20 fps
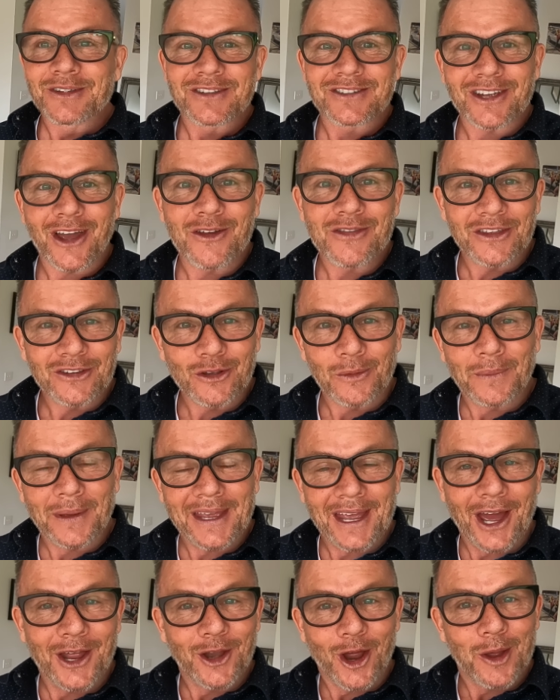So this will
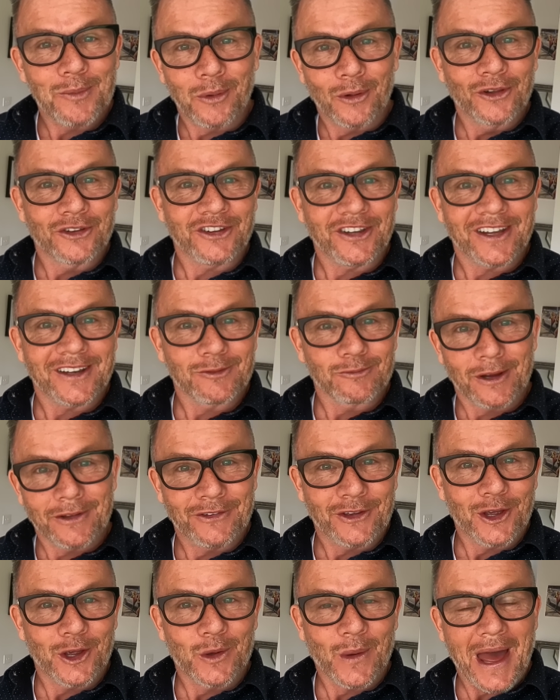be a no bullshit
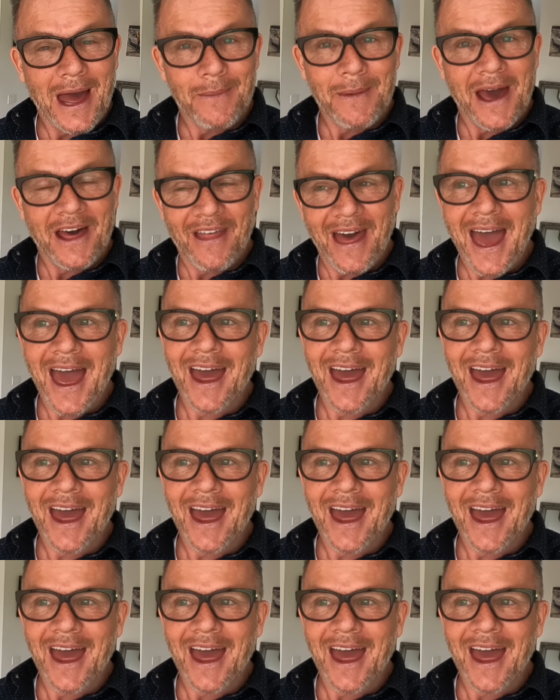review. How about